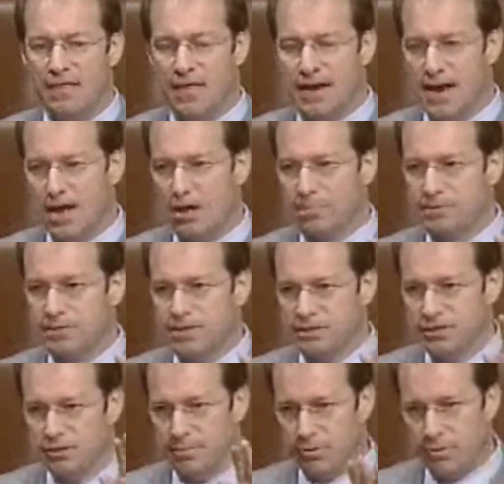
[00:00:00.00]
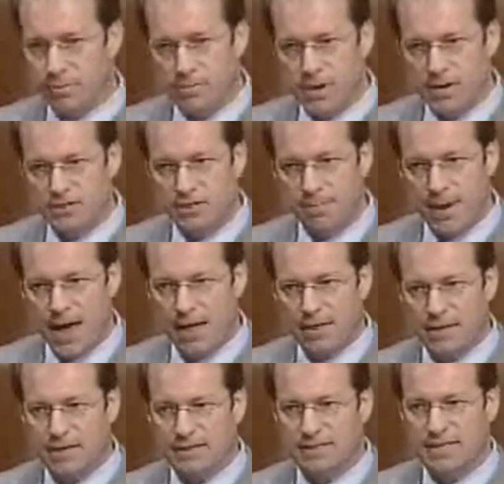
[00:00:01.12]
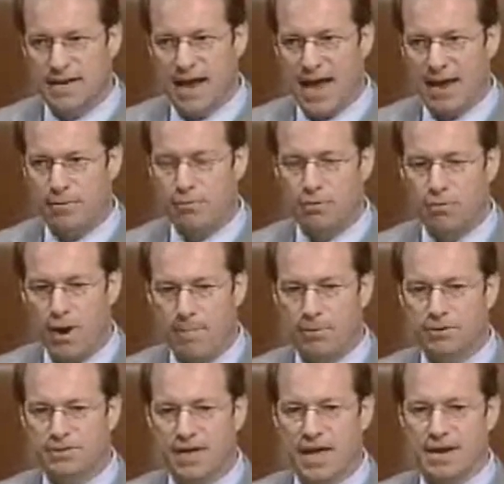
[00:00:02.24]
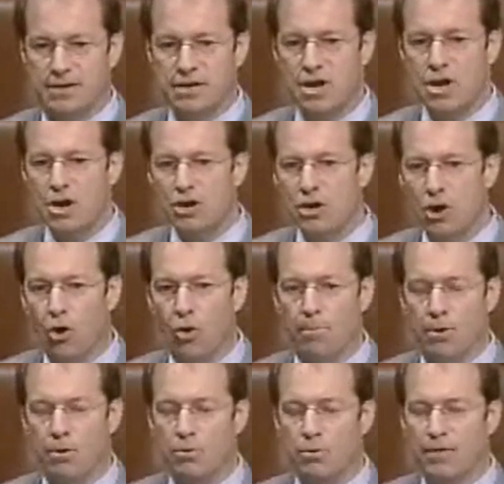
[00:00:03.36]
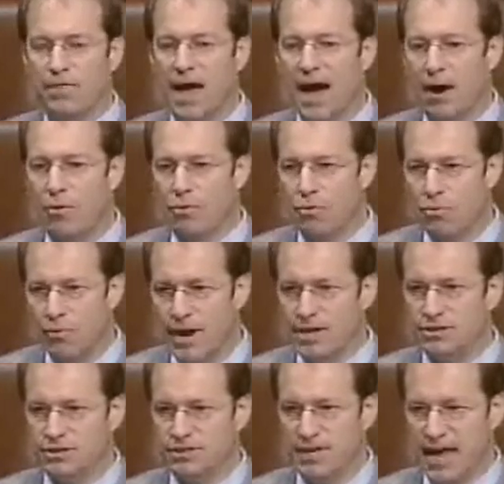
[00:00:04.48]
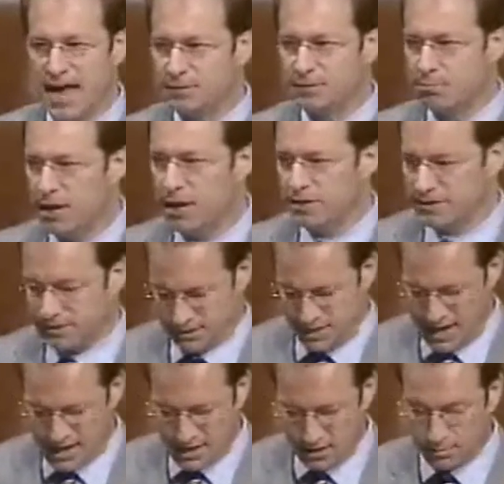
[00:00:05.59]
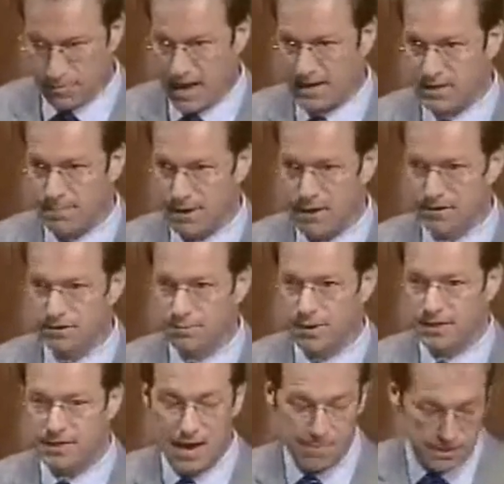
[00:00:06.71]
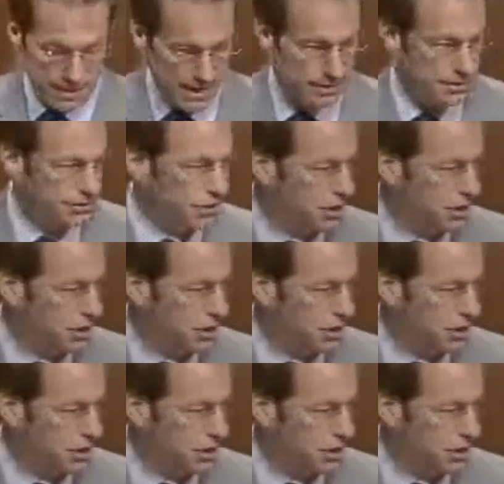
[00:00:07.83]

that helps the suburban municipalities that I represent cope with outrageous gas prices. And I yield back the balance of my time and thank the